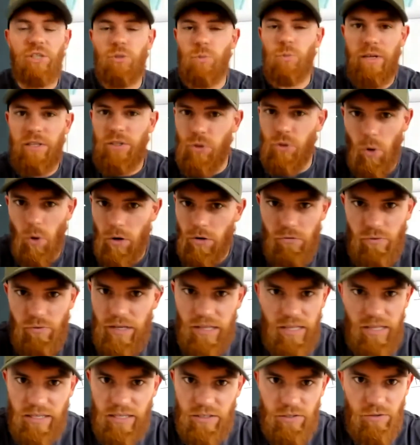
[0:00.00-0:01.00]
we don't
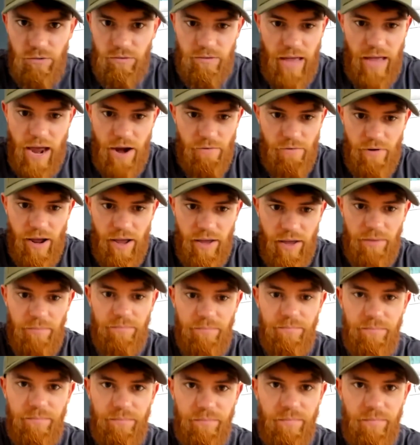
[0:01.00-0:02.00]
really do that, right?
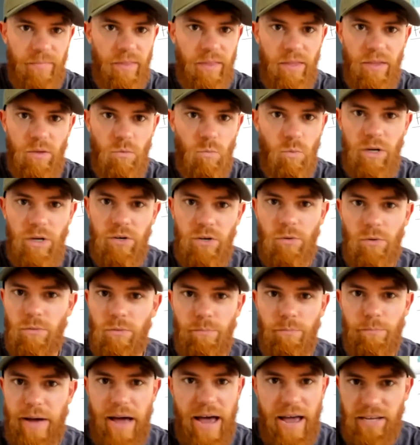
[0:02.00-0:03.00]
We
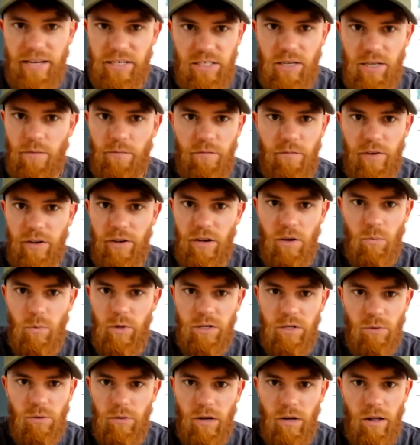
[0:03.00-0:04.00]
don't buy something that we
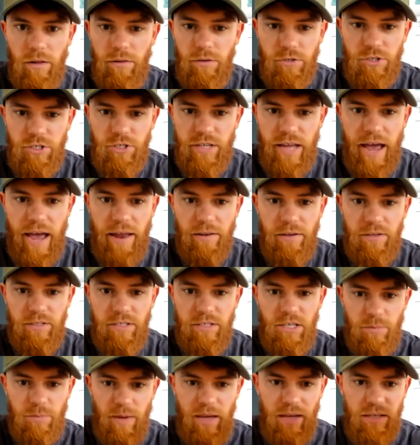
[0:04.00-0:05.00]
don't understand. Does
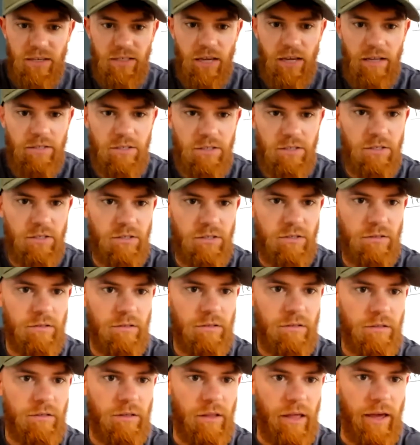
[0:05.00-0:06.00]
this make sense?
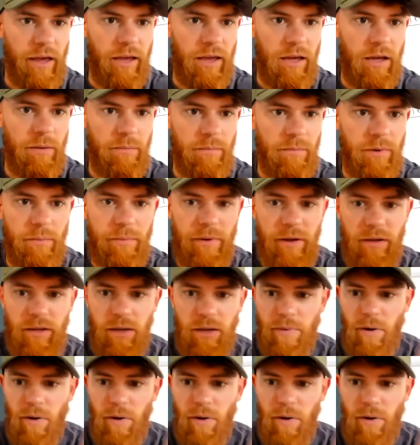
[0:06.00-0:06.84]
Like, come back. Give me a